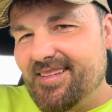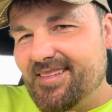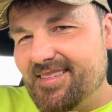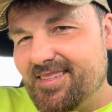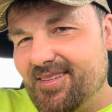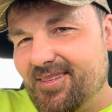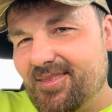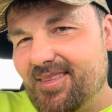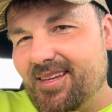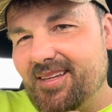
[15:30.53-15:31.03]

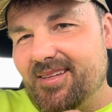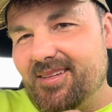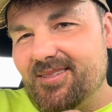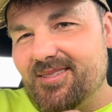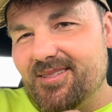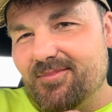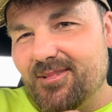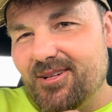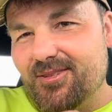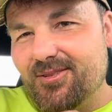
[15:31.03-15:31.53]
So thank you
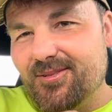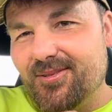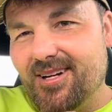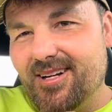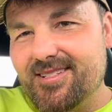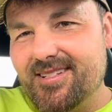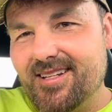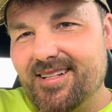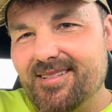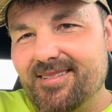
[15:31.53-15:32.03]
so much for
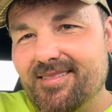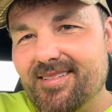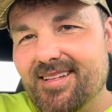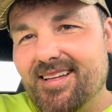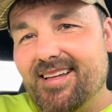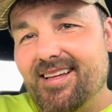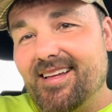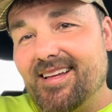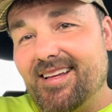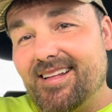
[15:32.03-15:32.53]
watching,
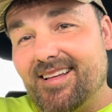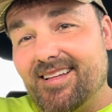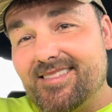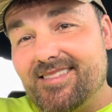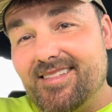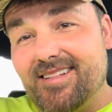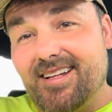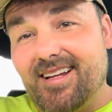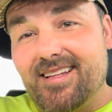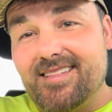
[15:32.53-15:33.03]
and I'll
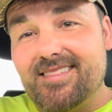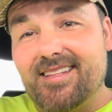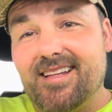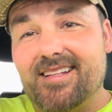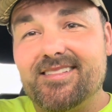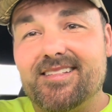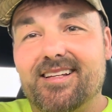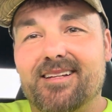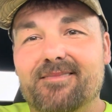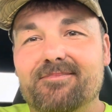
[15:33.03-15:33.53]
see you guys
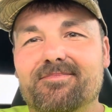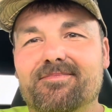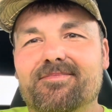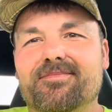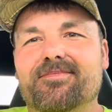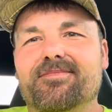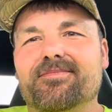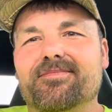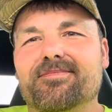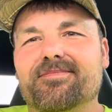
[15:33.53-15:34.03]
next time.
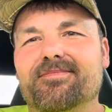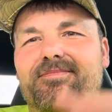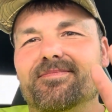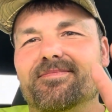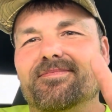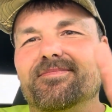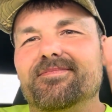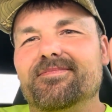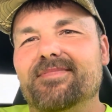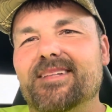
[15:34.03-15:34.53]

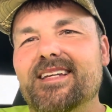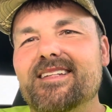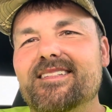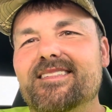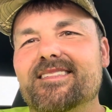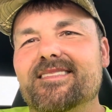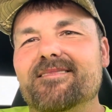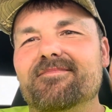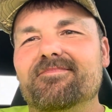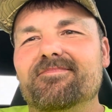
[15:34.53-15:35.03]

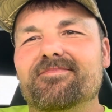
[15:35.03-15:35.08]
Peace.